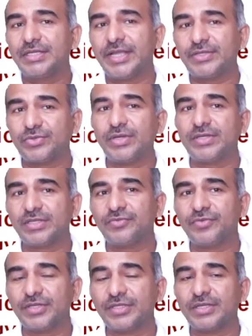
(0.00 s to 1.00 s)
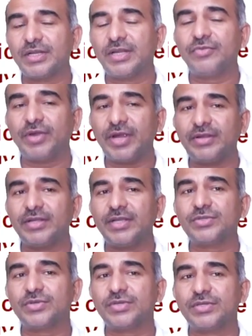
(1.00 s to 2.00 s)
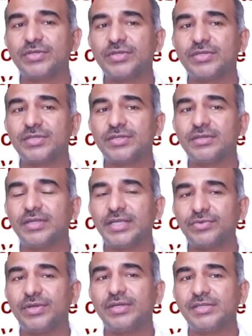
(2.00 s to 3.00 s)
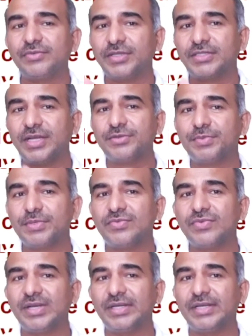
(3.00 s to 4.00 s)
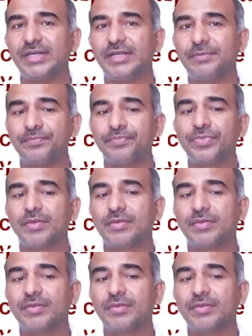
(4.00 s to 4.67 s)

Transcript: gastrointestinal function. And why gastrointestinal function I am specifically telling?